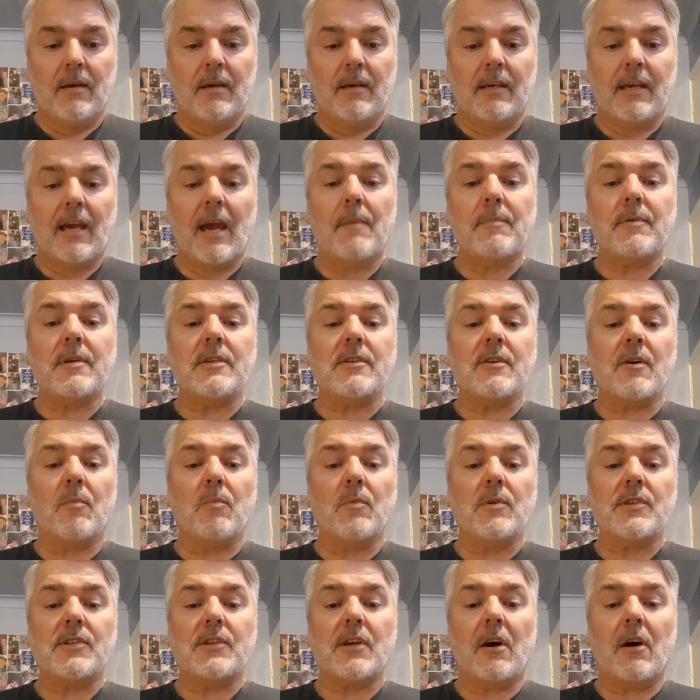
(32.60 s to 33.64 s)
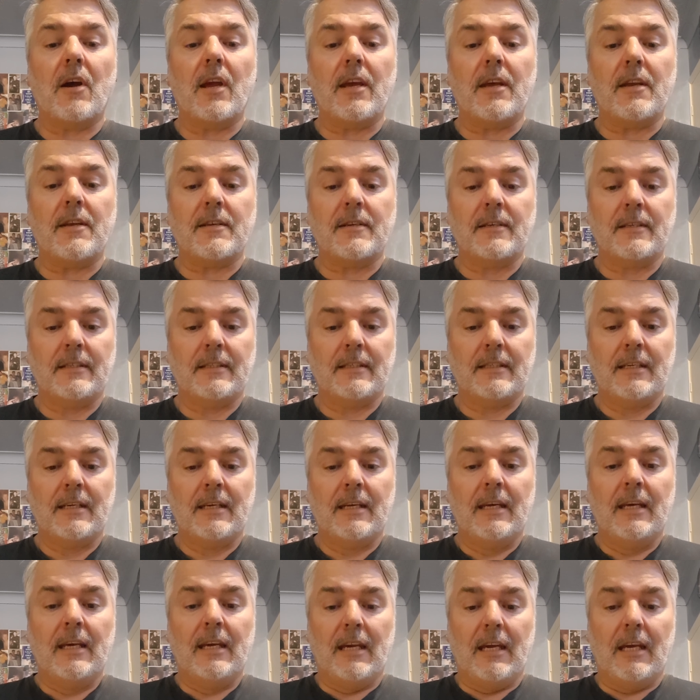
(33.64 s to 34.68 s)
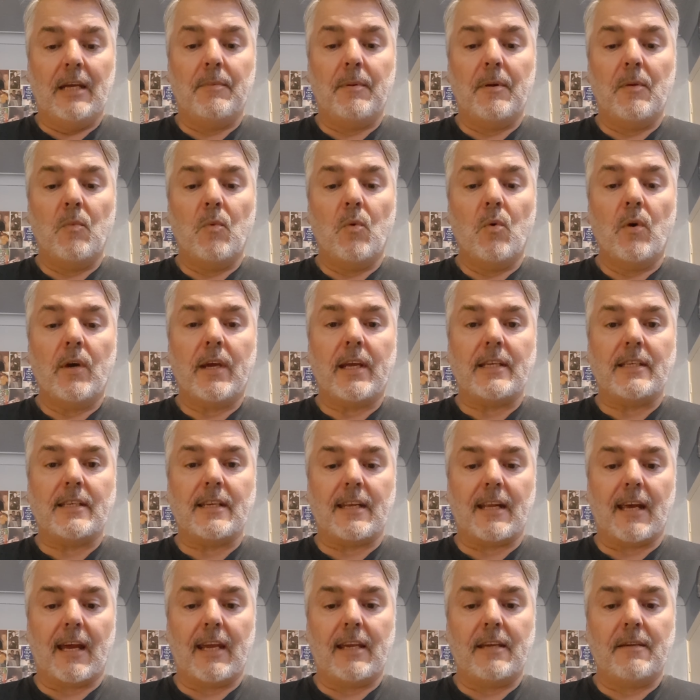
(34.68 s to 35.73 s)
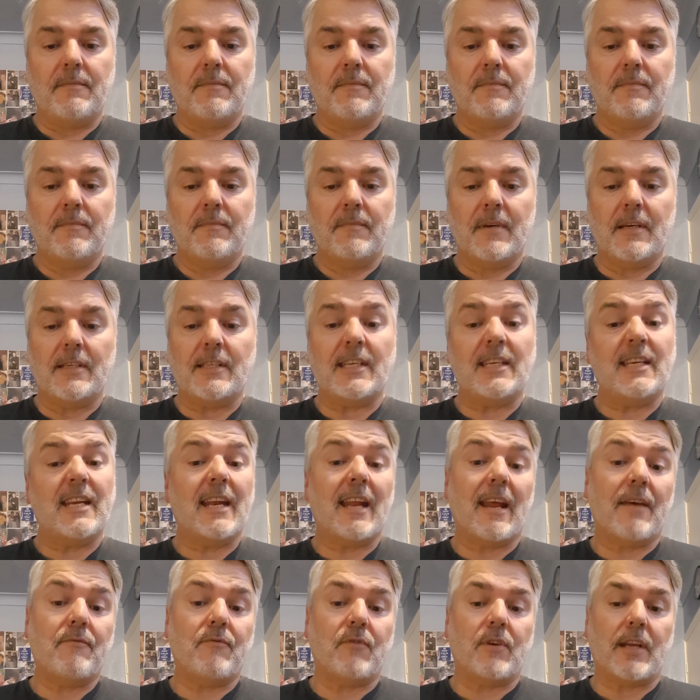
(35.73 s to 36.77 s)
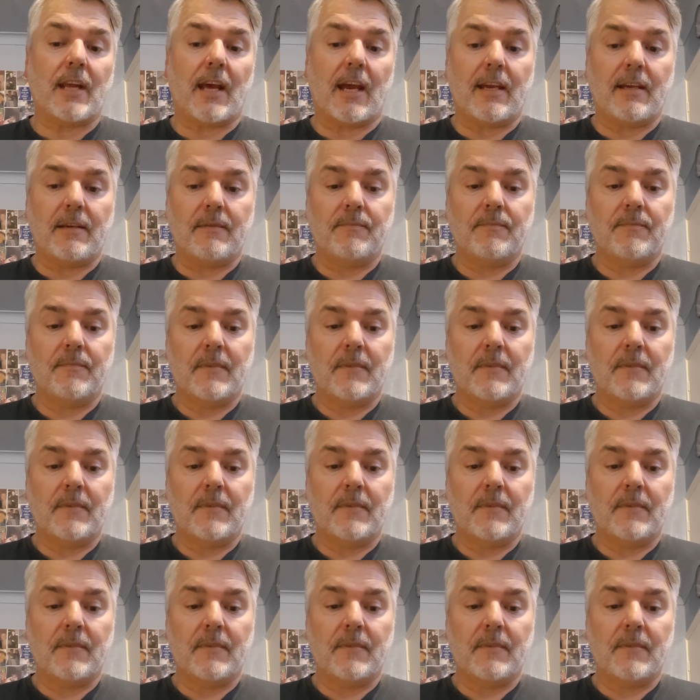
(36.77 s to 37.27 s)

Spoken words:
Captain Tom was tired. He'd been walking today, as he did every day.